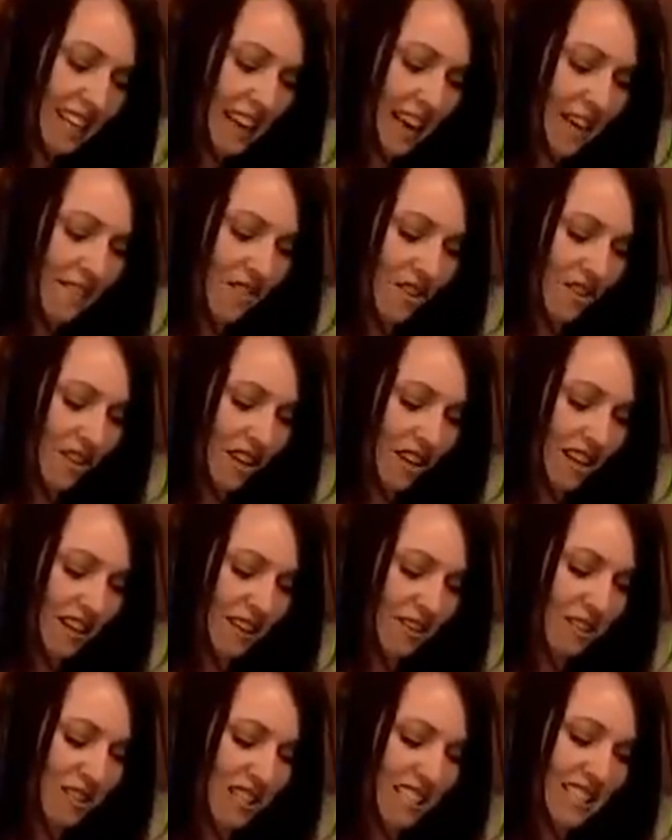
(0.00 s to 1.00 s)
like an
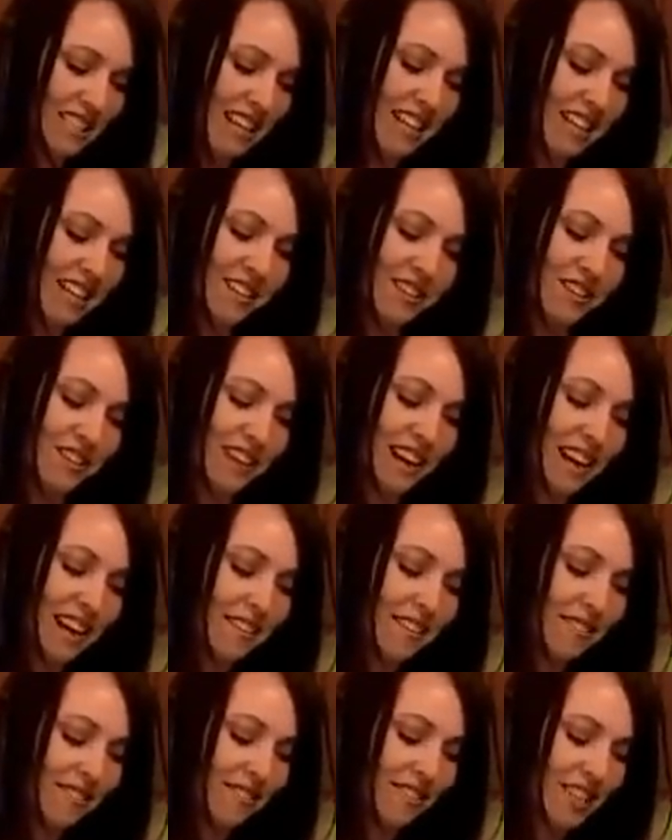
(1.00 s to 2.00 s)
avocado. You take your
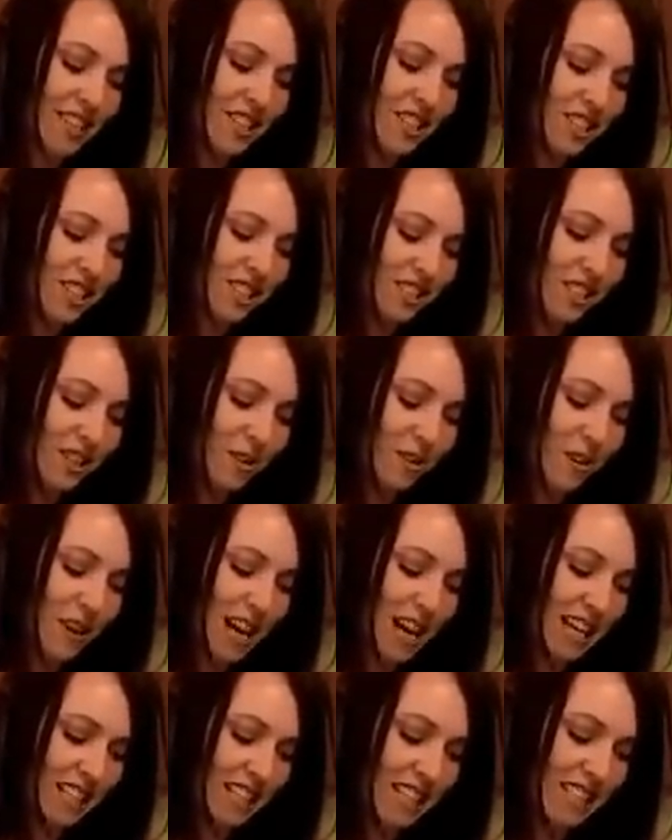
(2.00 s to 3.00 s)
knife and just go
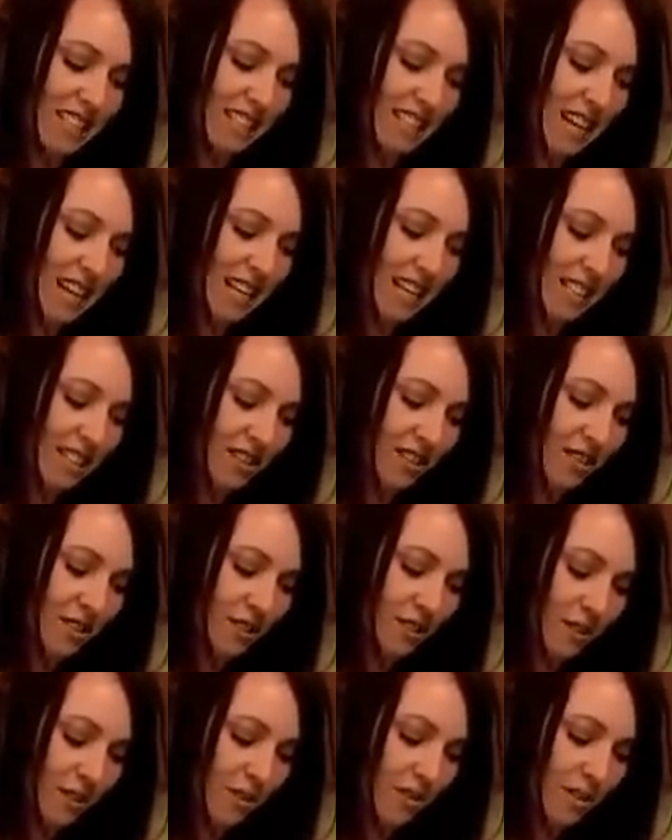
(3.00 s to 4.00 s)
ahead and
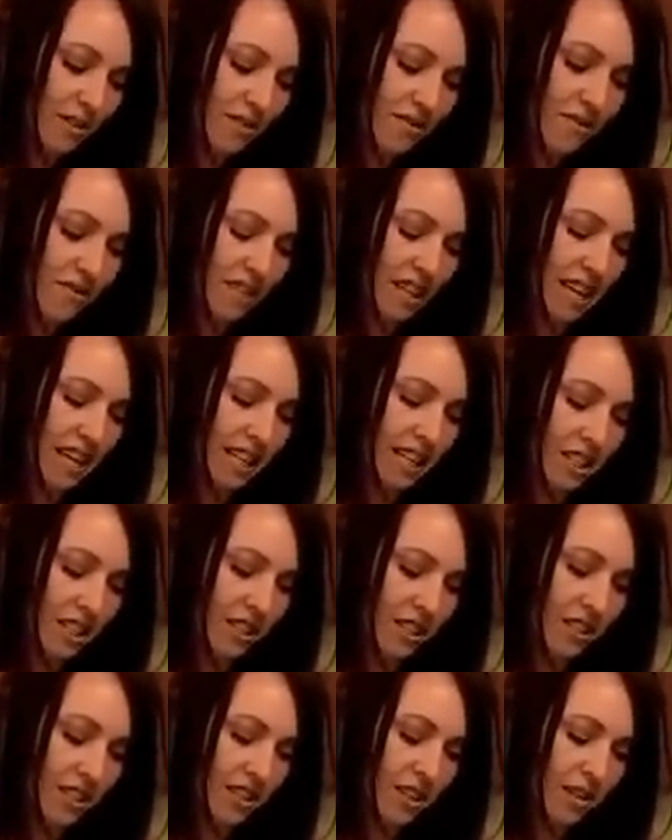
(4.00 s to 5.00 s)
dice through the
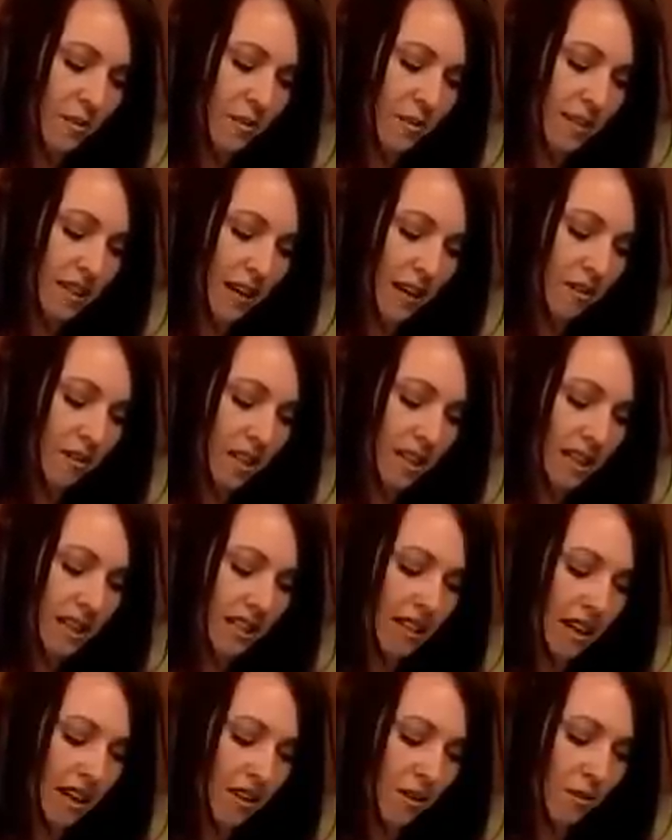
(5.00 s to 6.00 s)
flesh without
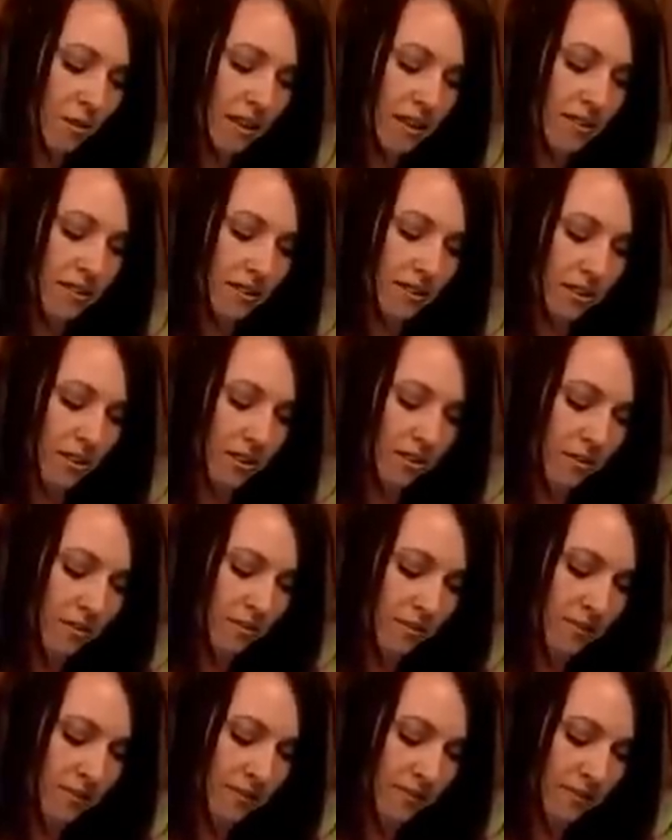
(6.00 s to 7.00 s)
cutting all the way
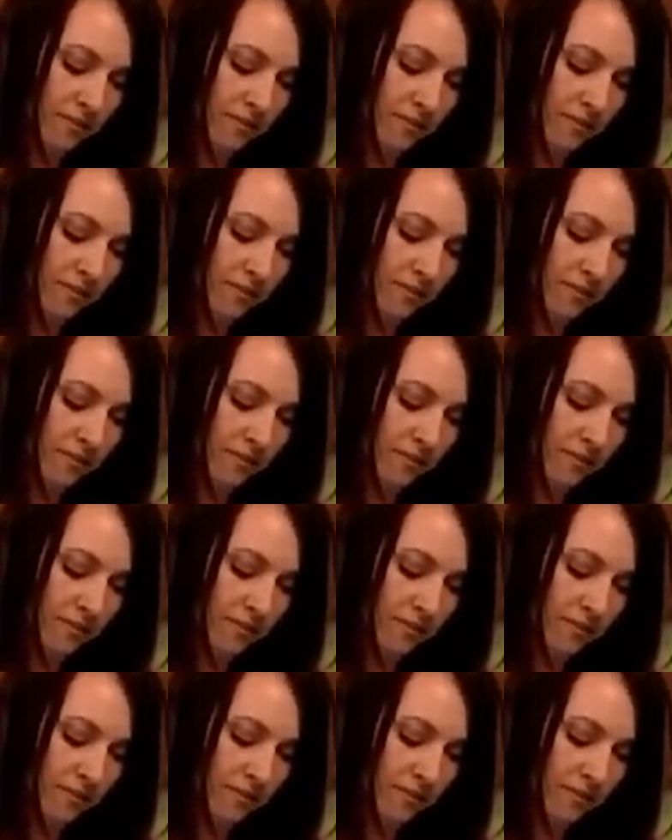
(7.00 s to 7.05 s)
through.